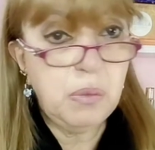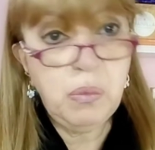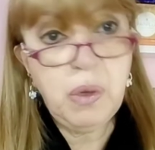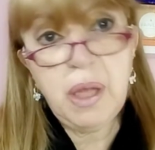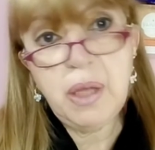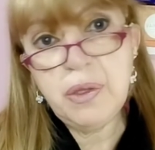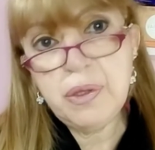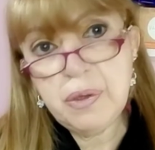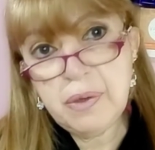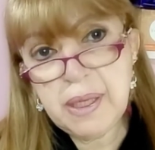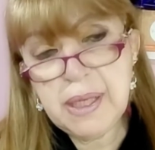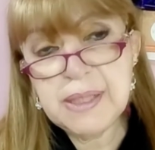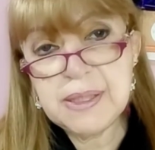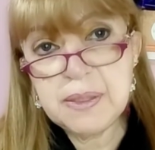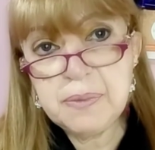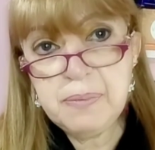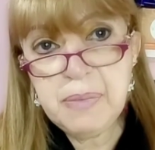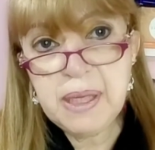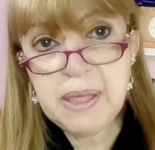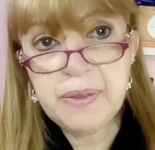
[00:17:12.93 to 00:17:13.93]
wow, you can
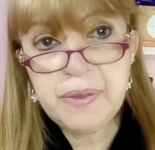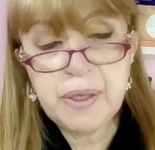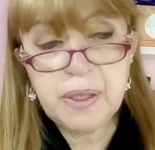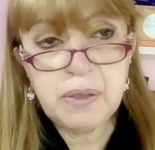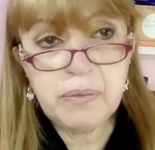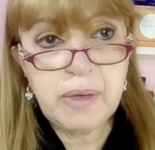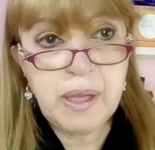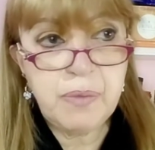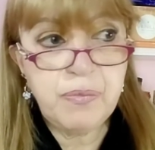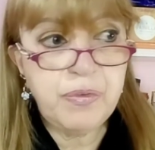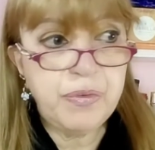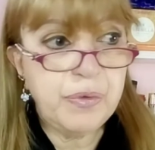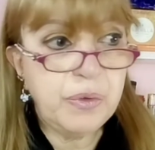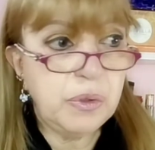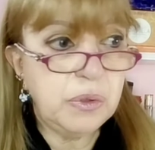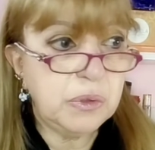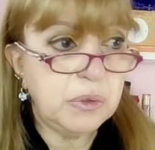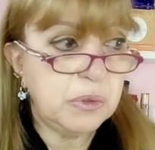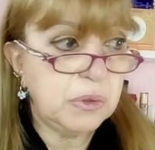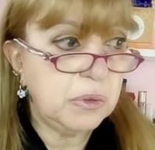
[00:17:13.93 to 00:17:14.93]
smell the
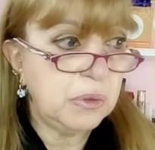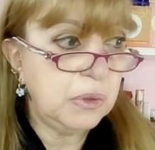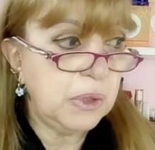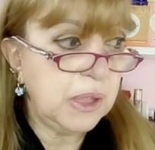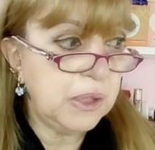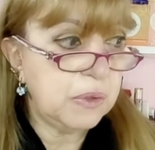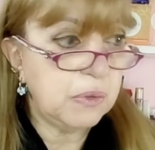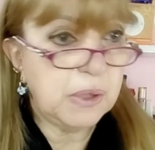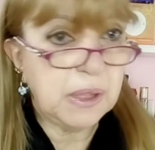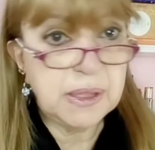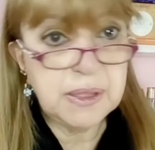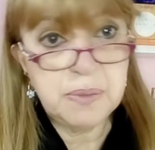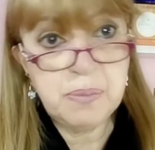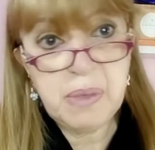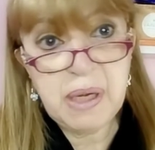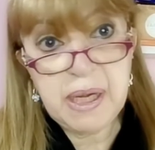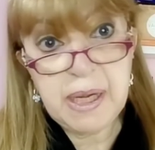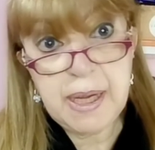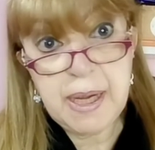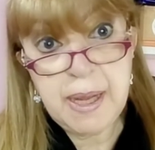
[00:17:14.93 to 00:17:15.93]
grapefruit as you can
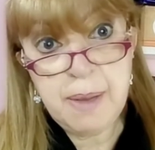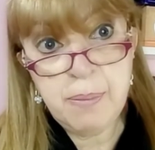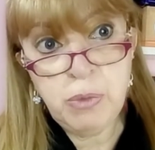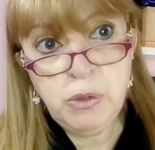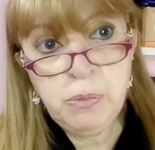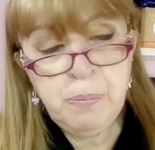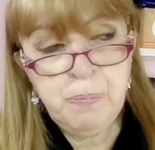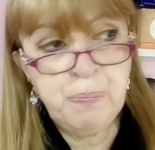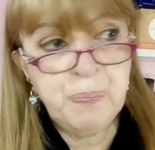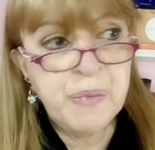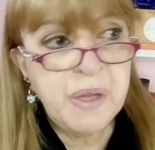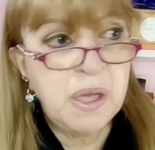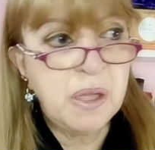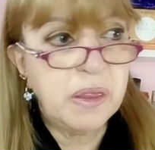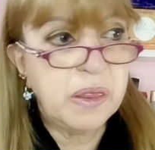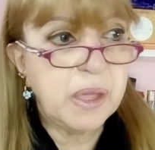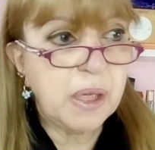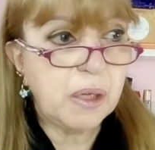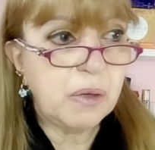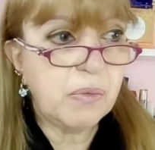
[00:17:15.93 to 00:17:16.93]
smell a lemon.
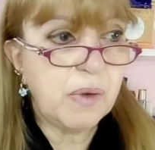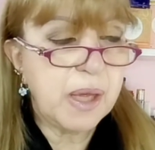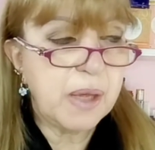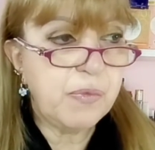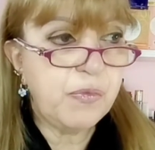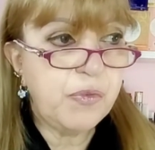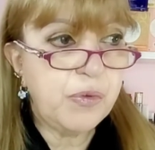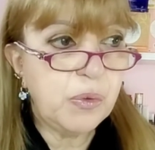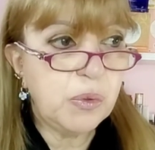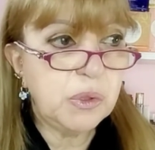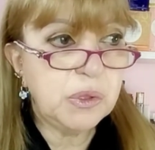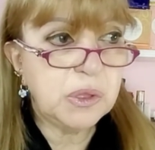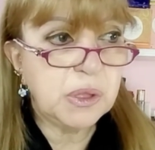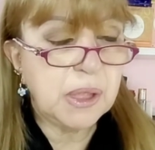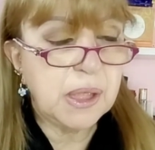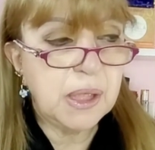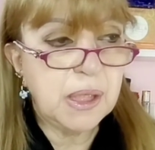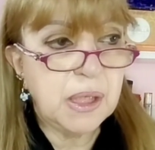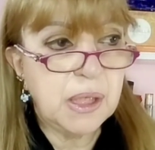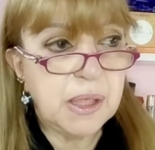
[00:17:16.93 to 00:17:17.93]
The grapefruit
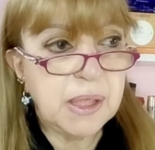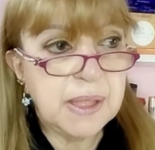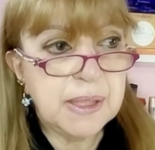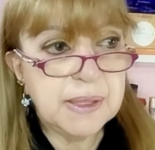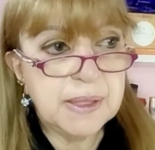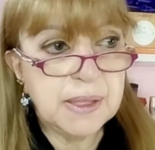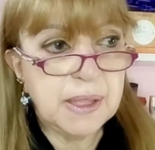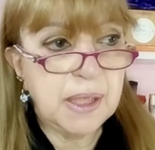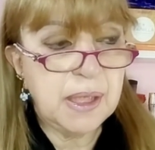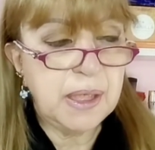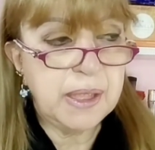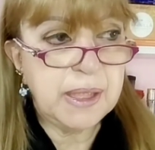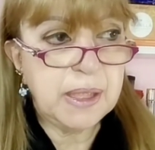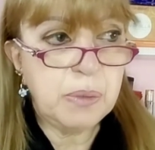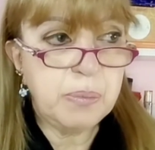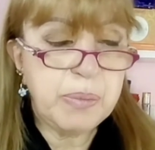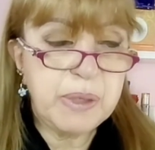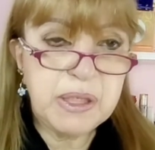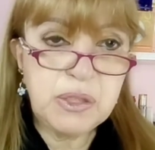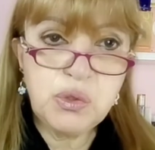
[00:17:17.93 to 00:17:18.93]
is a
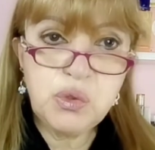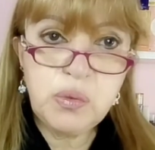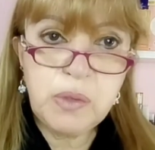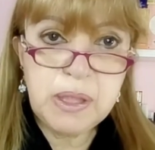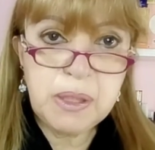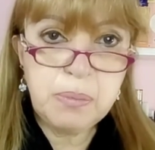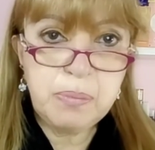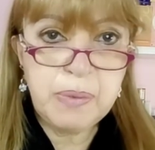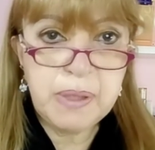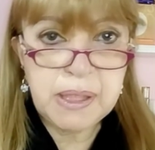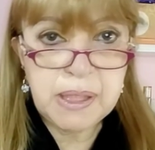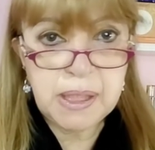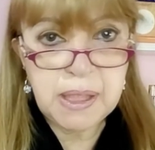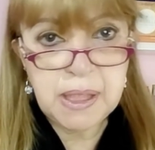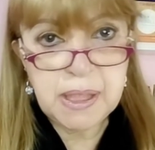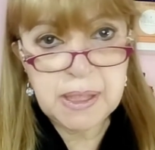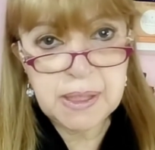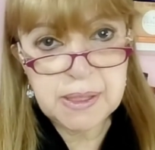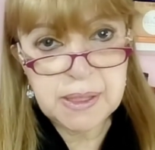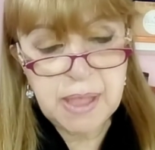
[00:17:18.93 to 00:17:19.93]
little bit sweet, but
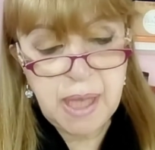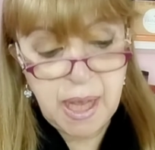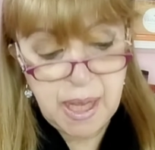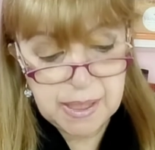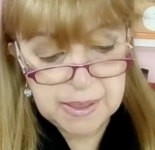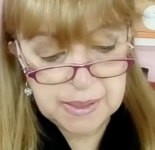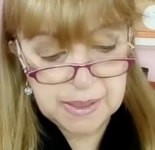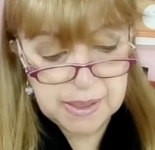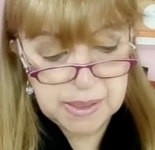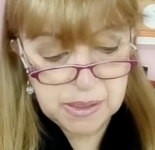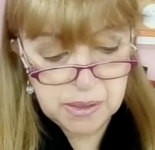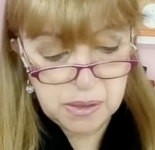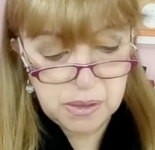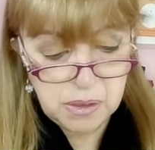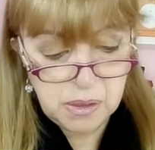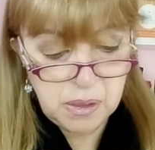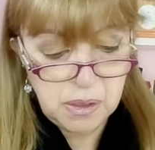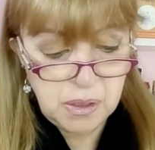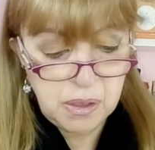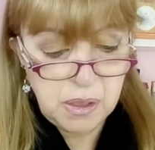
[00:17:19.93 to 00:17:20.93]
is acid,
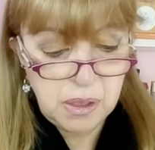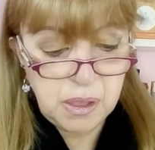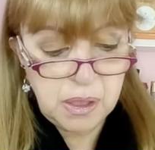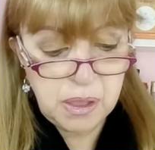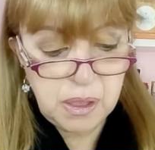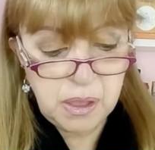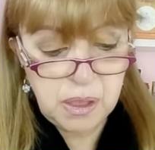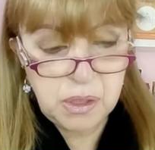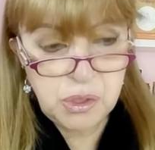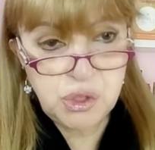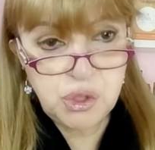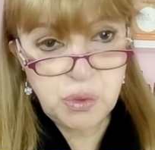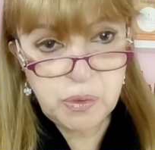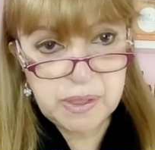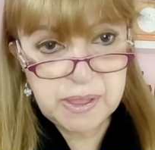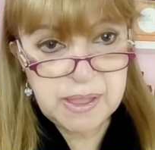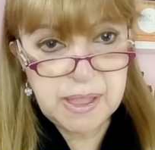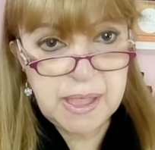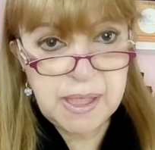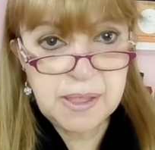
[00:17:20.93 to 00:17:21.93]

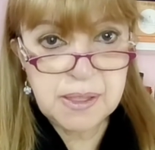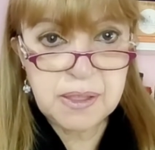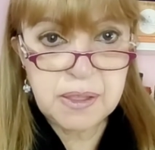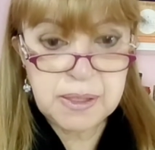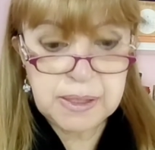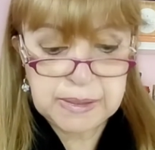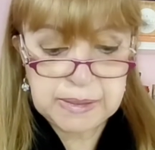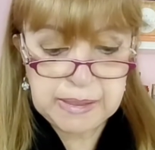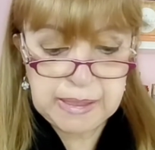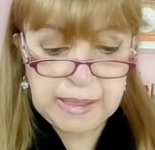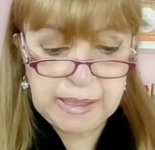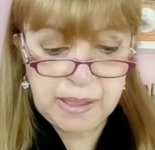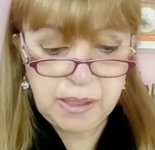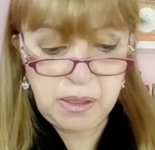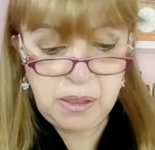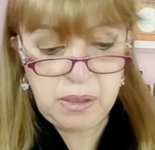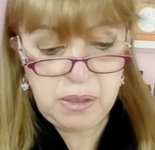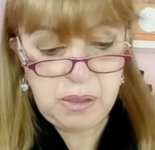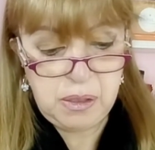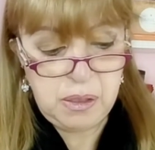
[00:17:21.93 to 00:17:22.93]
juicy, citric,
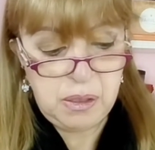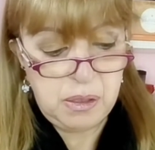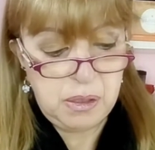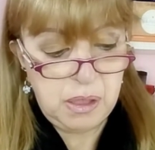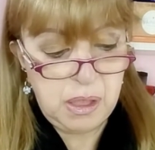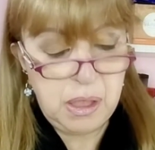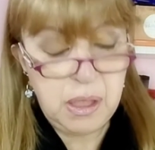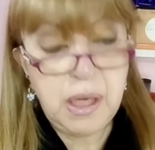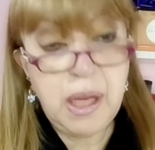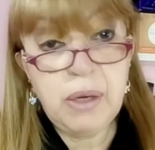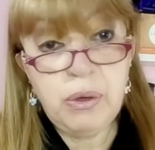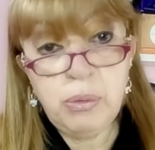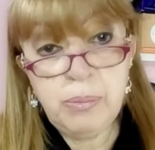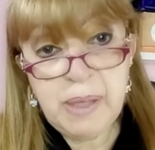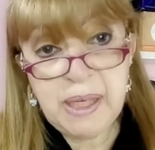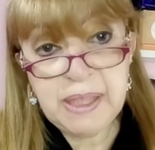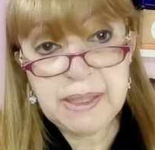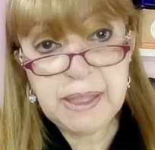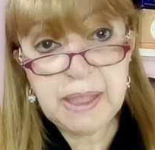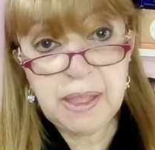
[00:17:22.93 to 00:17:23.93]
and
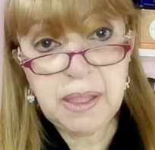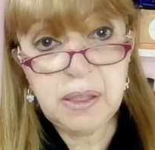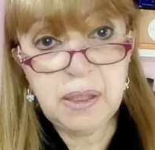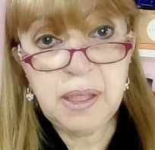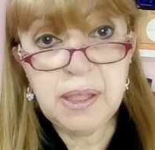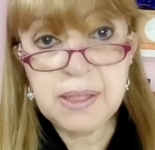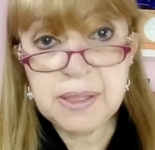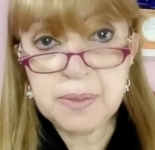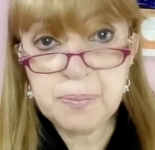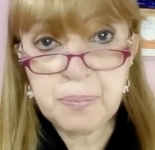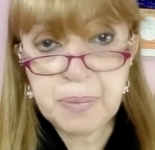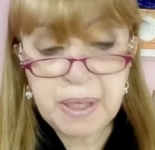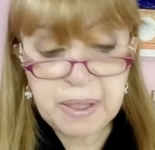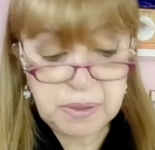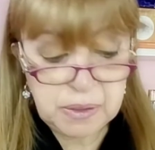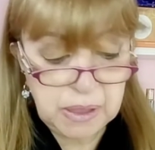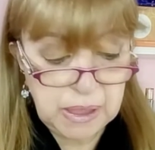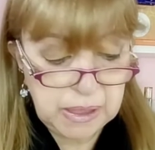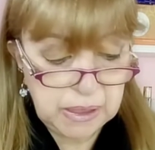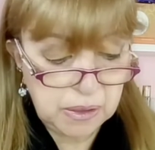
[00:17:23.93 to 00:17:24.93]
aromatic, and
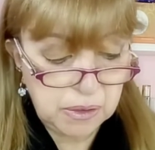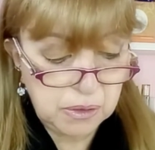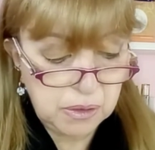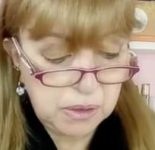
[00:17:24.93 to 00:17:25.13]
sparkling.